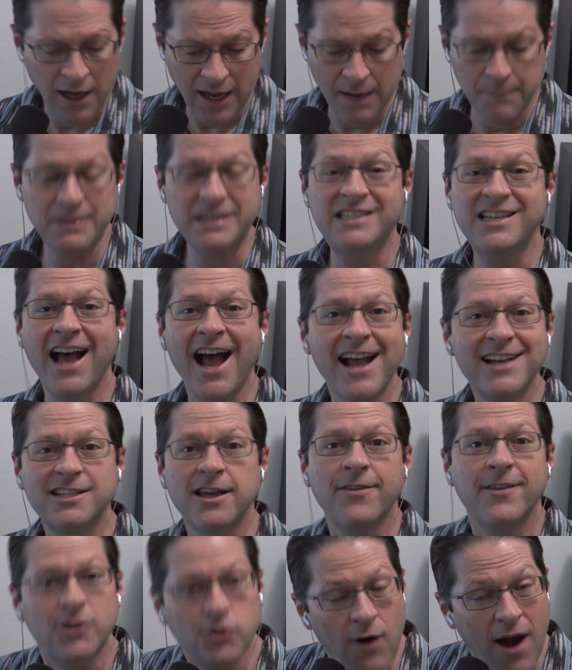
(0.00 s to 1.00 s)
And besides,
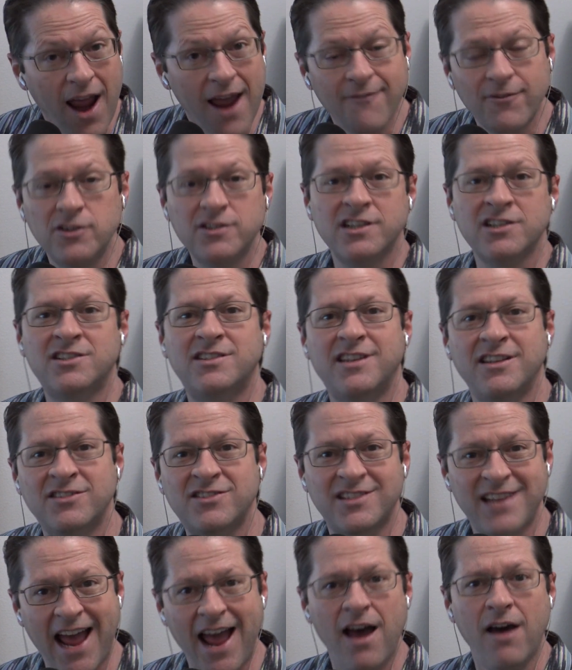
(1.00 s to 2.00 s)
on the drive, there's this,
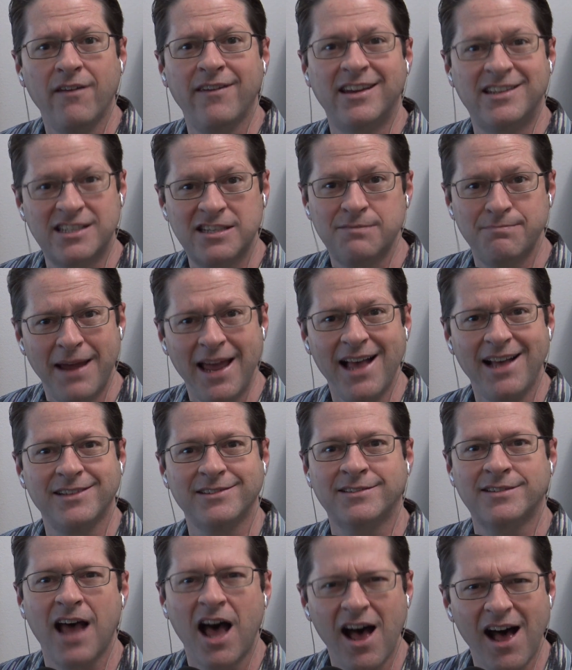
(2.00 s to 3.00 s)
this town that
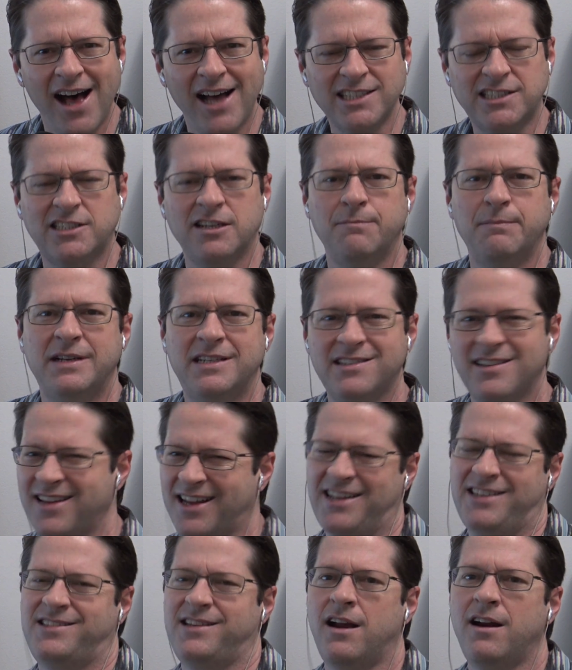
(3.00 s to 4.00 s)
smells awesome because it's
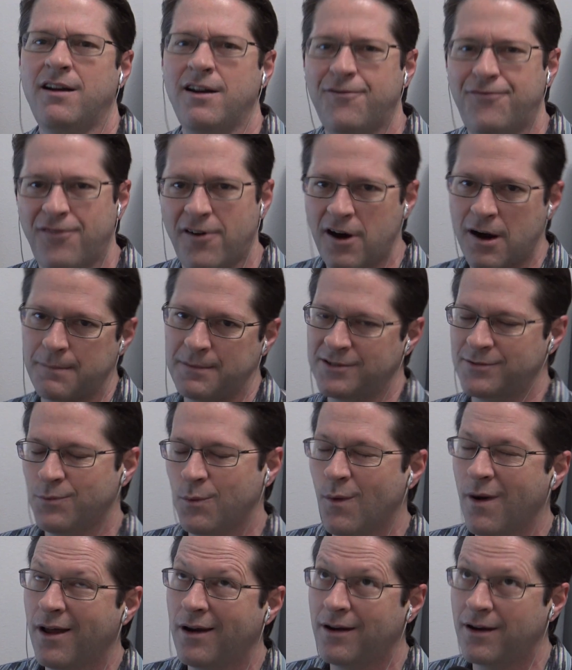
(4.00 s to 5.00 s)
like a dairy farm. It's
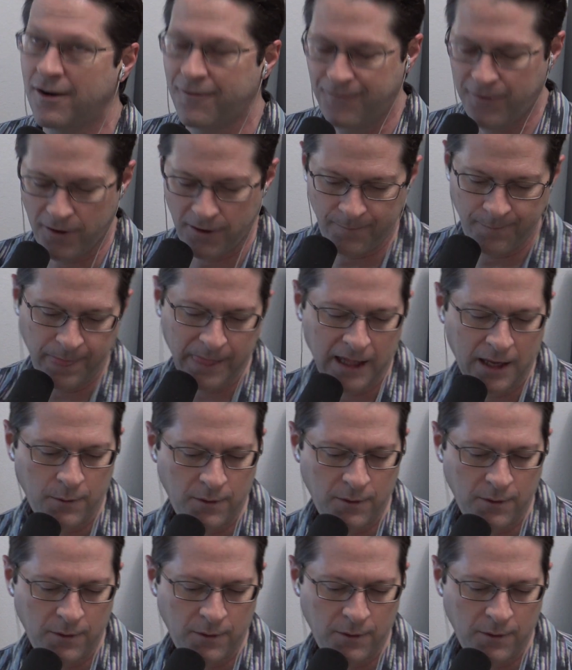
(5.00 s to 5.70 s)
wonderful.